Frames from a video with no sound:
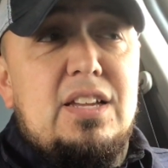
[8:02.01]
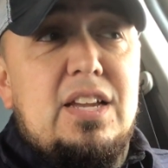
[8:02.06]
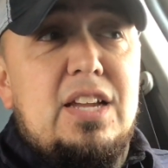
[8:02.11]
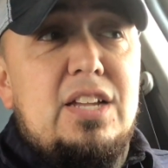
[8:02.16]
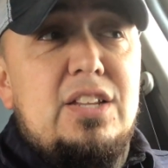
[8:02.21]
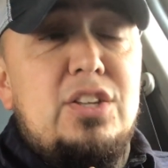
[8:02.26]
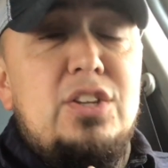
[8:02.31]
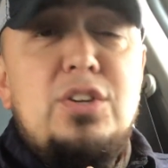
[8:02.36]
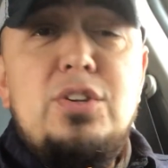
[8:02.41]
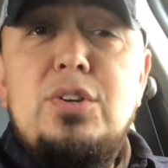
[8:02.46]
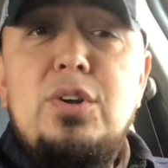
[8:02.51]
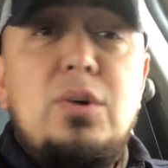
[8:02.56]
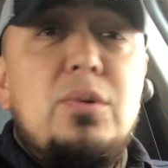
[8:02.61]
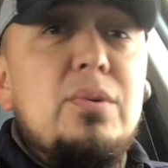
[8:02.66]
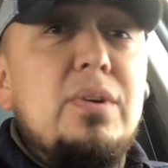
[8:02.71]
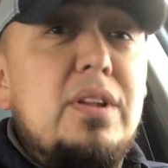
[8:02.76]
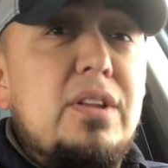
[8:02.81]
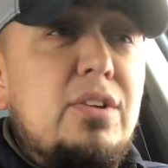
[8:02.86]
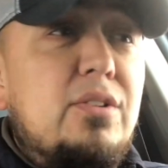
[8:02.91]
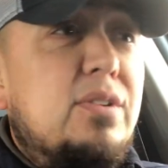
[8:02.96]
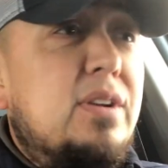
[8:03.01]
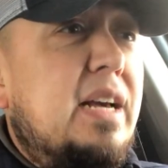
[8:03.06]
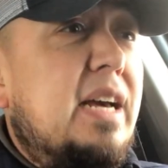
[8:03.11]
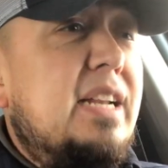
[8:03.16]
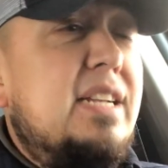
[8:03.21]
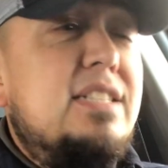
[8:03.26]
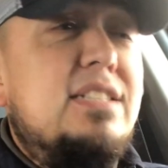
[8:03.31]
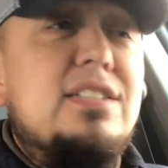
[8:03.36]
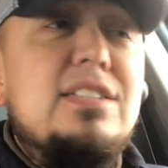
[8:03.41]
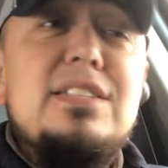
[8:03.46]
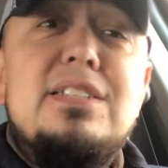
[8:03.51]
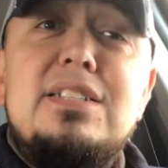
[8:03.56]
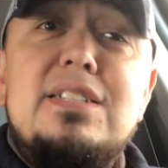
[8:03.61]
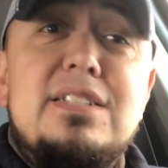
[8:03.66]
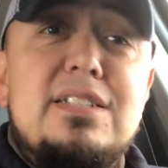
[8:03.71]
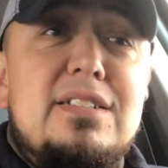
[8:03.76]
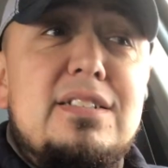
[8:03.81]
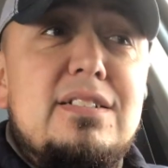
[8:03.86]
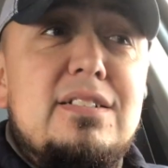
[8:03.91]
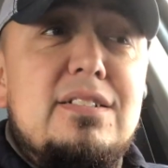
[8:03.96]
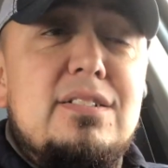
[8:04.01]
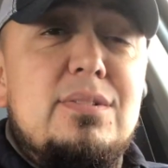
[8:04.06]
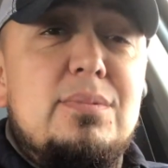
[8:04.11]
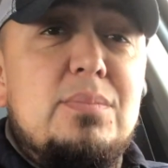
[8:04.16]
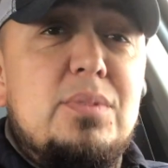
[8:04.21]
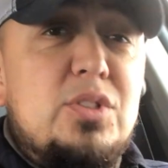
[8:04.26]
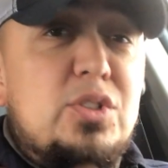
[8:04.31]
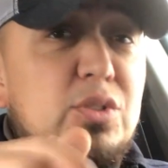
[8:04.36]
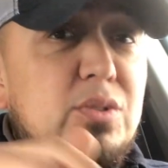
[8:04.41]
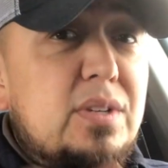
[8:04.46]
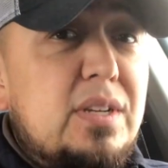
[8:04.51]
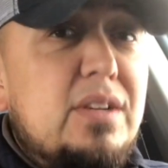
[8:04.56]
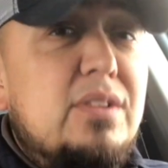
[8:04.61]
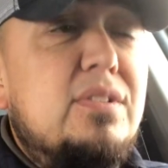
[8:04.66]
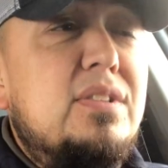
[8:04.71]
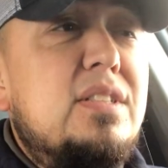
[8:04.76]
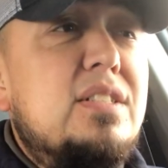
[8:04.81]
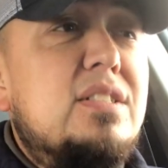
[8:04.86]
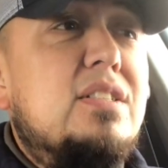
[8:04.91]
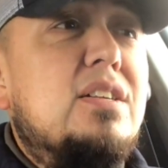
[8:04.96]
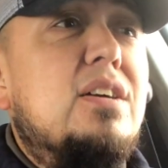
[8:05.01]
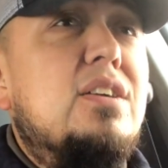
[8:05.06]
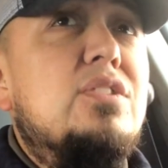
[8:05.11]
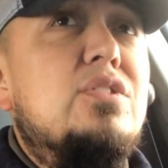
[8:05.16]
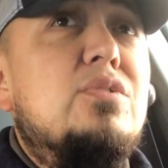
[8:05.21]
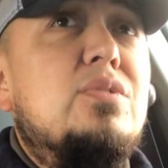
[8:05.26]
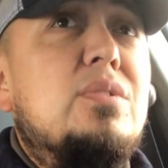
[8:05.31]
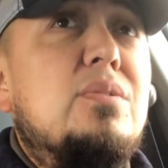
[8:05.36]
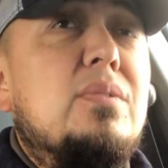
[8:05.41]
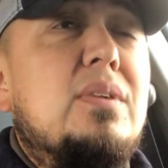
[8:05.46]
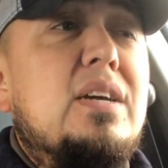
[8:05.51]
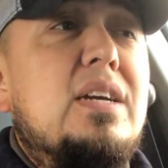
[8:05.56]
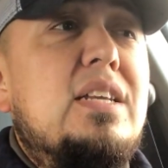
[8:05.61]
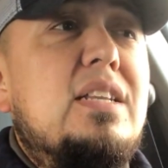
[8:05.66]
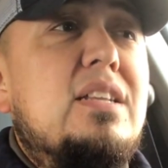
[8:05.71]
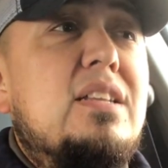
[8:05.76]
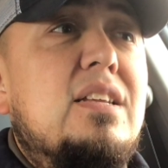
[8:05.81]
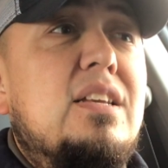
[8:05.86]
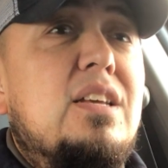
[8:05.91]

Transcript: and you're not a citizen, but you're here in this country, right?